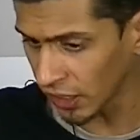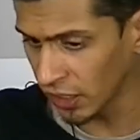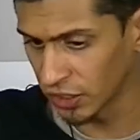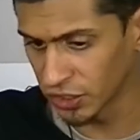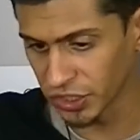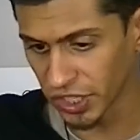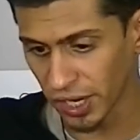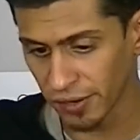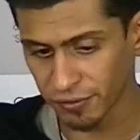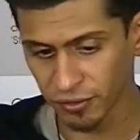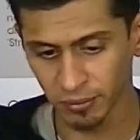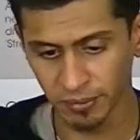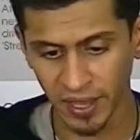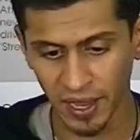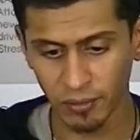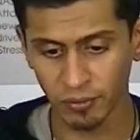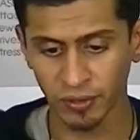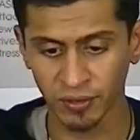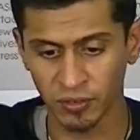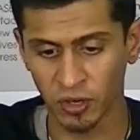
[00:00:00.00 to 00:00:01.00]
Aside from
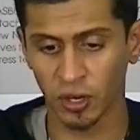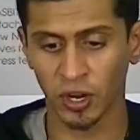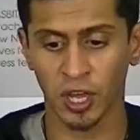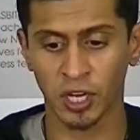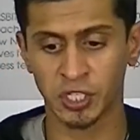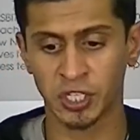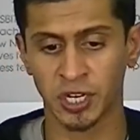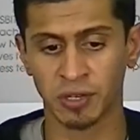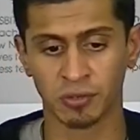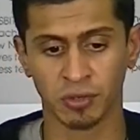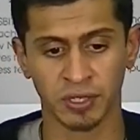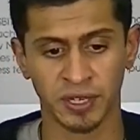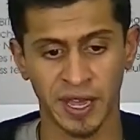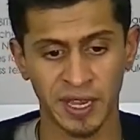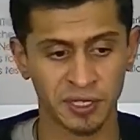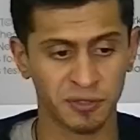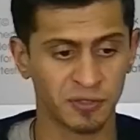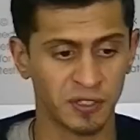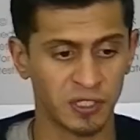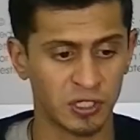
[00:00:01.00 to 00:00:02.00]
that, we've got our general
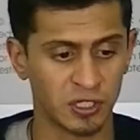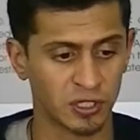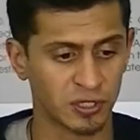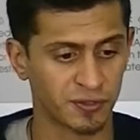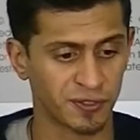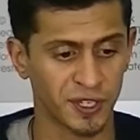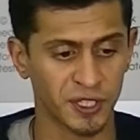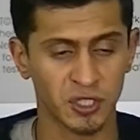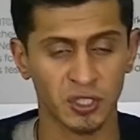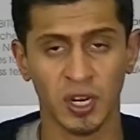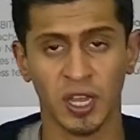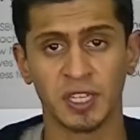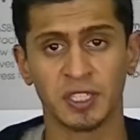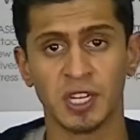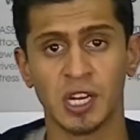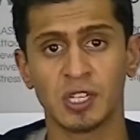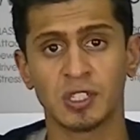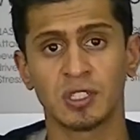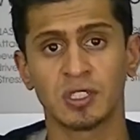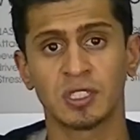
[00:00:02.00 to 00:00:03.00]
NAS features.
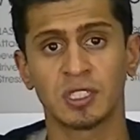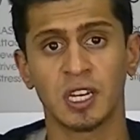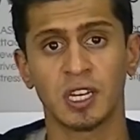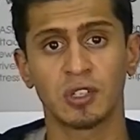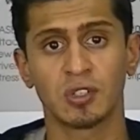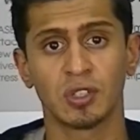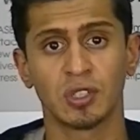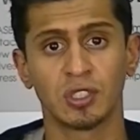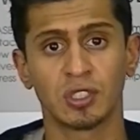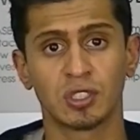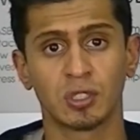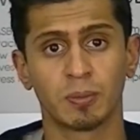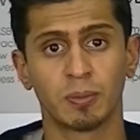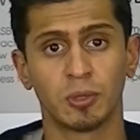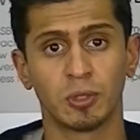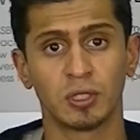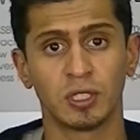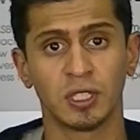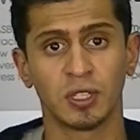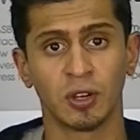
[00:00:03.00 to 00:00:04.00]
Virtualization Station is
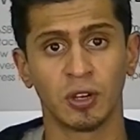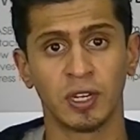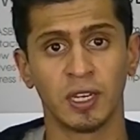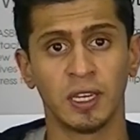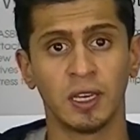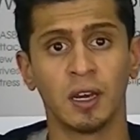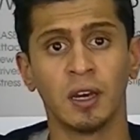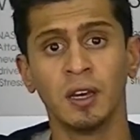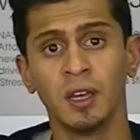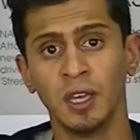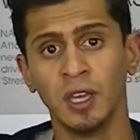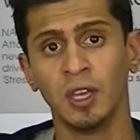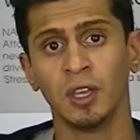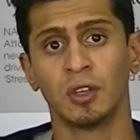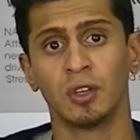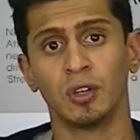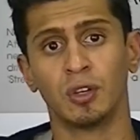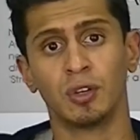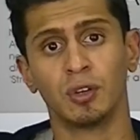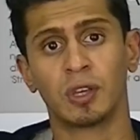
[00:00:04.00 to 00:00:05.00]
supported on here.
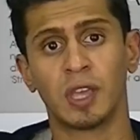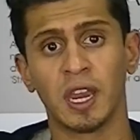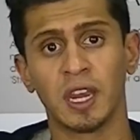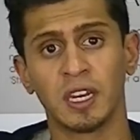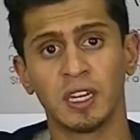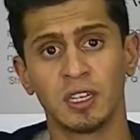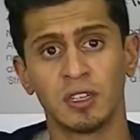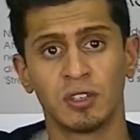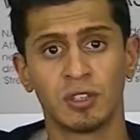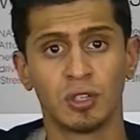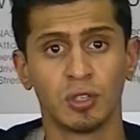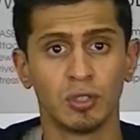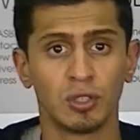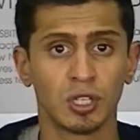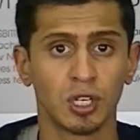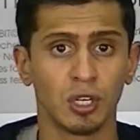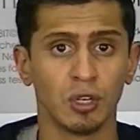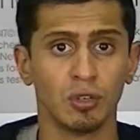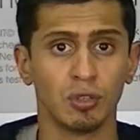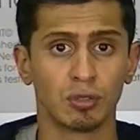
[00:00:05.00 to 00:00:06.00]
You do get it in two
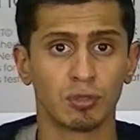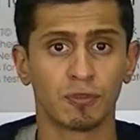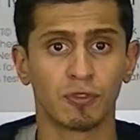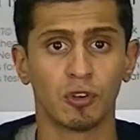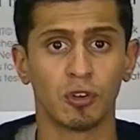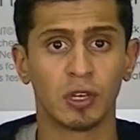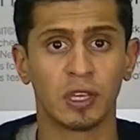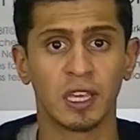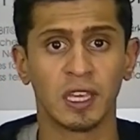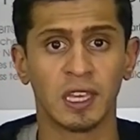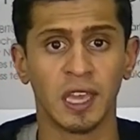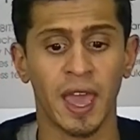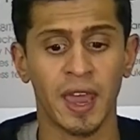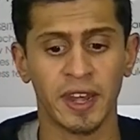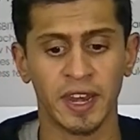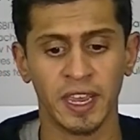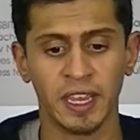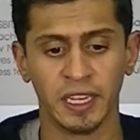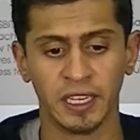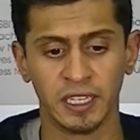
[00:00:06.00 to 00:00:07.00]
SKUs, 4 gig
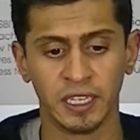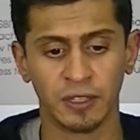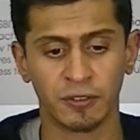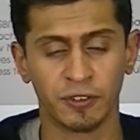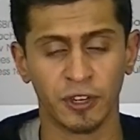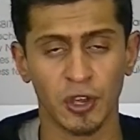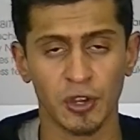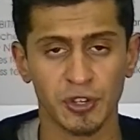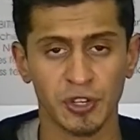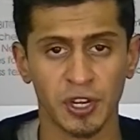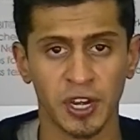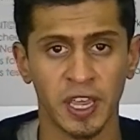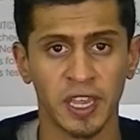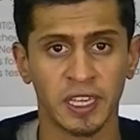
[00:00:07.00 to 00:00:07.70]
and 8 gig version.